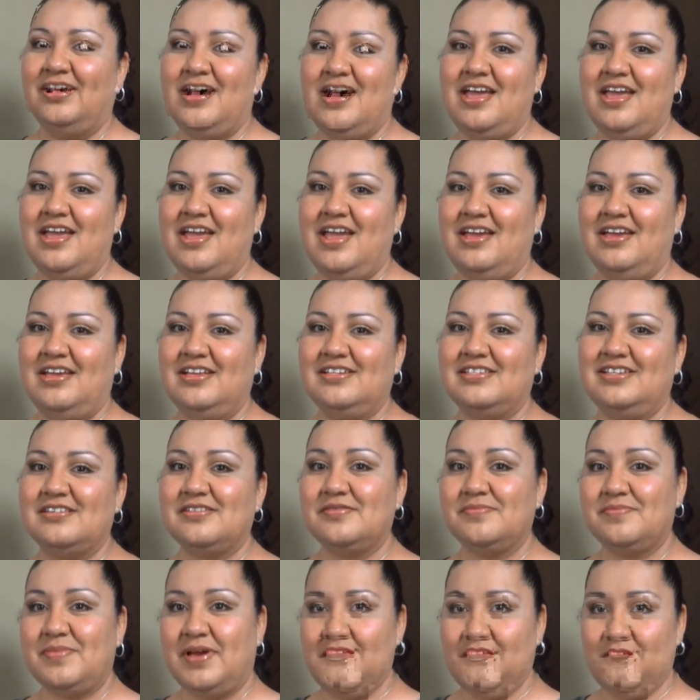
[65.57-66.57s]
and
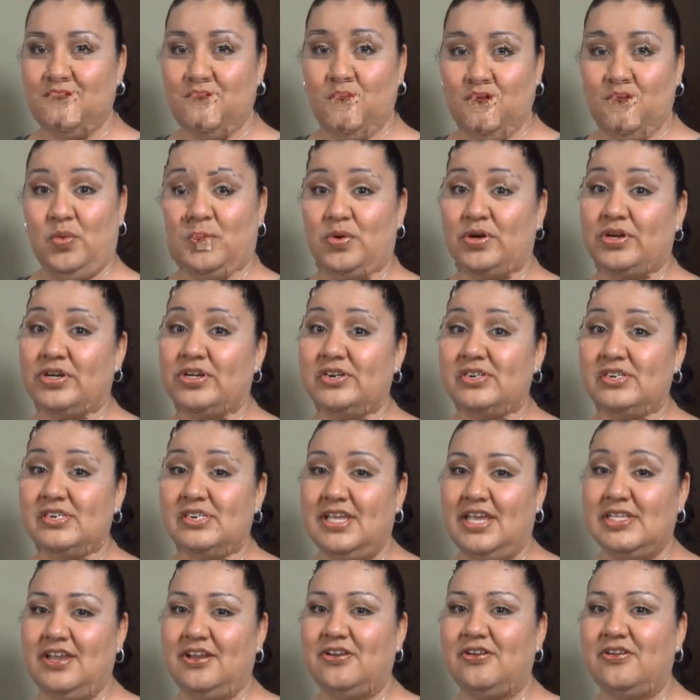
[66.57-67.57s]
my coworkers
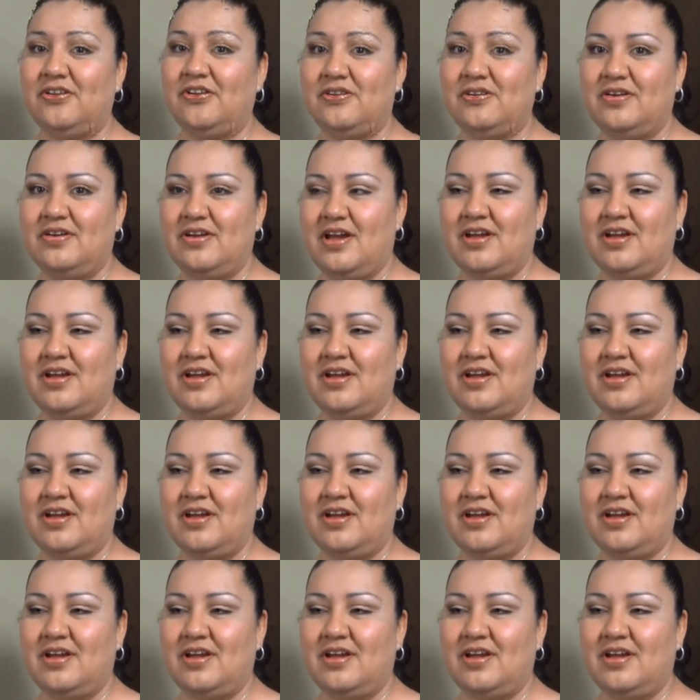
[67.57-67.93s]
here.